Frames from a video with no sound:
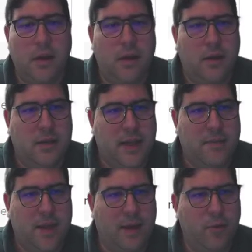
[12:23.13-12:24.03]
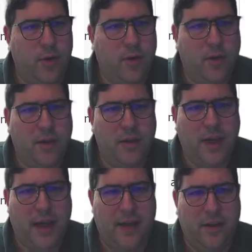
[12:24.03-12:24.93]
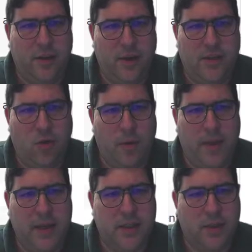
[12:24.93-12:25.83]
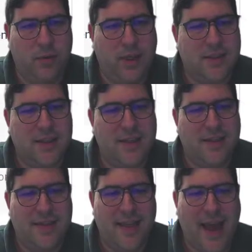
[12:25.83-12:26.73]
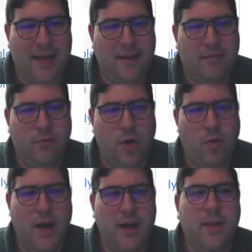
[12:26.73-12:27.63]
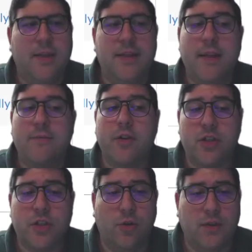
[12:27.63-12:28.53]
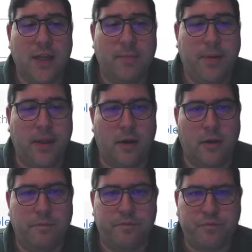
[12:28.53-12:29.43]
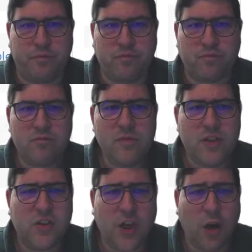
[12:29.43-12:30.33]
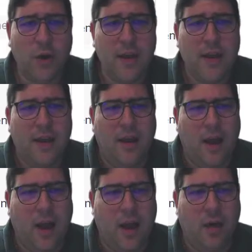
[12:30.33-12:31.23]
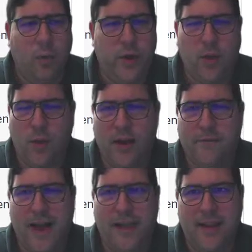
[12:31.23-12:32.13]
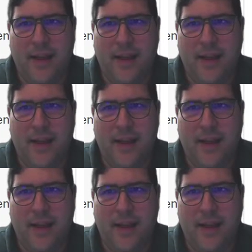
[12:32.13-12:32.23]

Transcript: same thing. If we go and look at US Core Patient, we can see that requirement never shows up here. So we don't want to validate